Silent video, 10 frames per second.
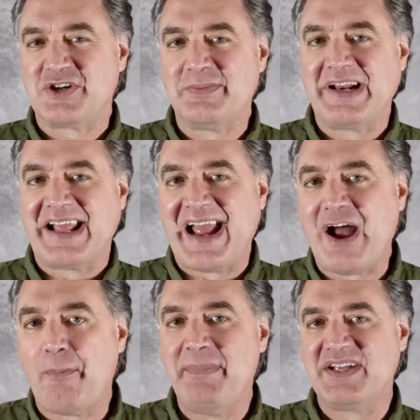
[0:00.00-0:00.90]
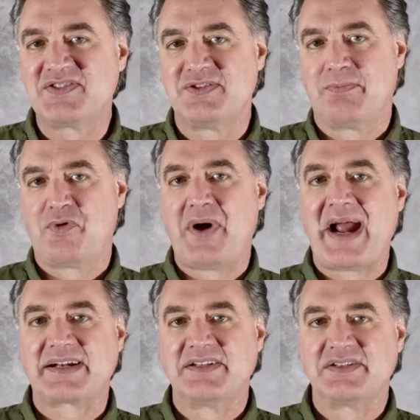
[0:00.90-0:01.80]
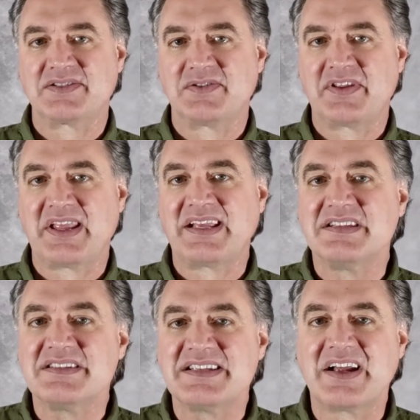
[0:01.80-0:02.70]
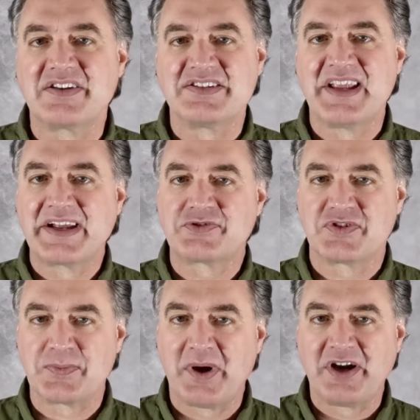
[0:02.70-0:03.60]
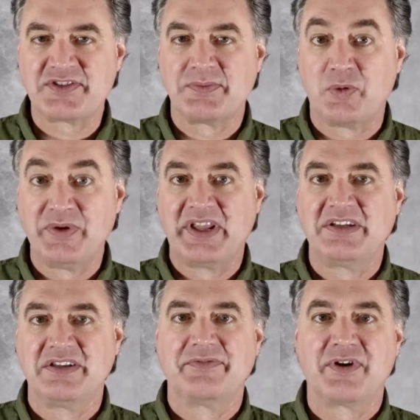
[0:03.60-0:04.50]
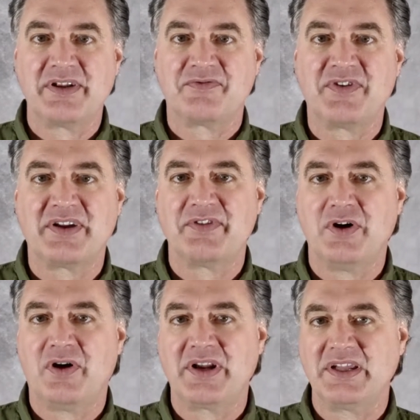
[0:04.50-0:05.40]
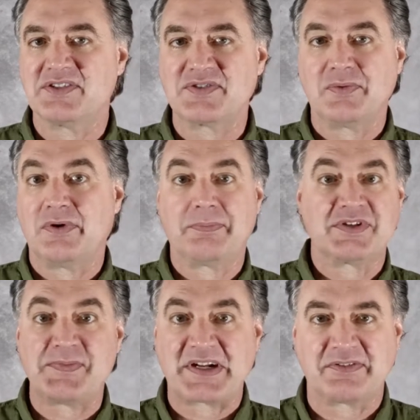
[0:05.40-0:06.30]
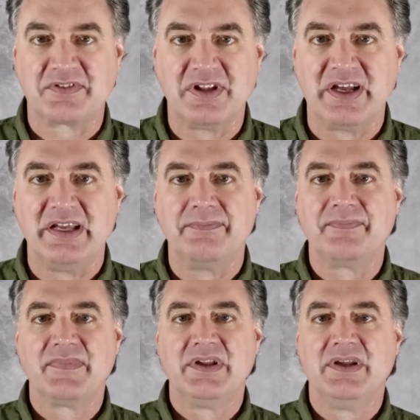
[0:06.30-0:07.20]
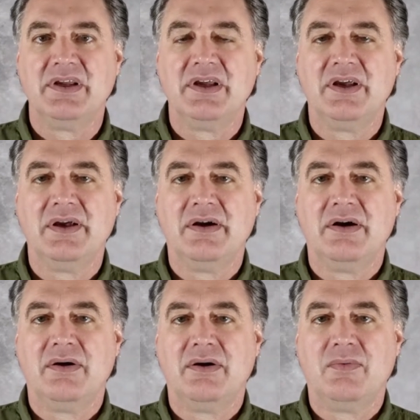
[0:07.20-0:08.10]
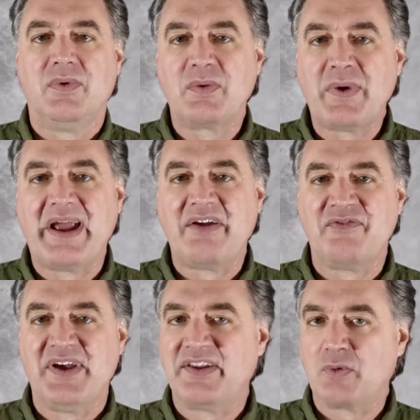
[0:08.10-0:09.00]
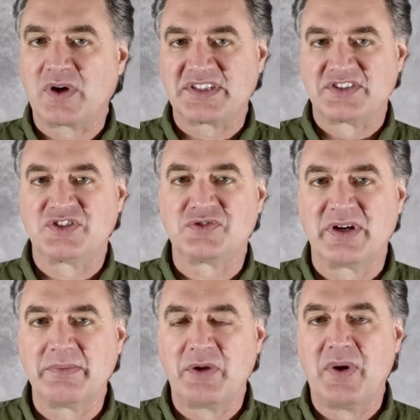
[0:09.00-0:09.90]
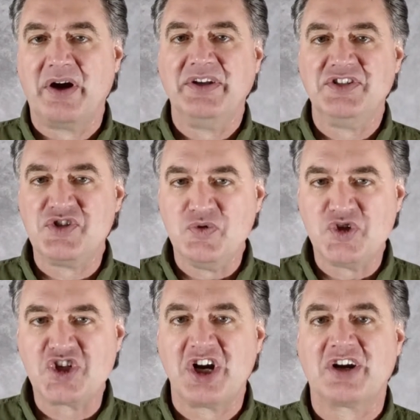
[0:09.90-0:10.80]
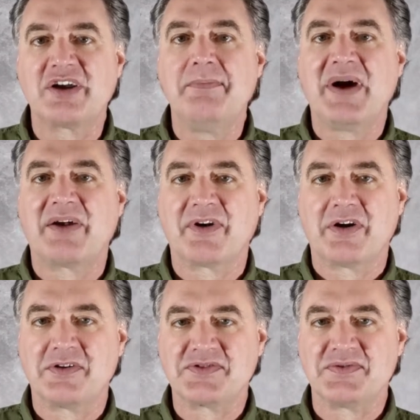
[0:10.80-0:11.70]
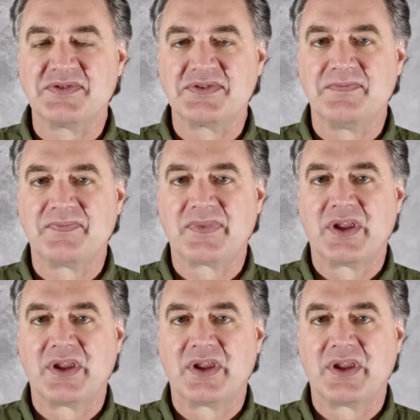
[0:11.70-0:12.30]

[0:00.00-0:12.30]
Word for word: determining how best to practice so that they can sound as natural as possible when they deliver in front of an audience or a prospective client. One way I've found that works extremely well is to chunk my rehearsals.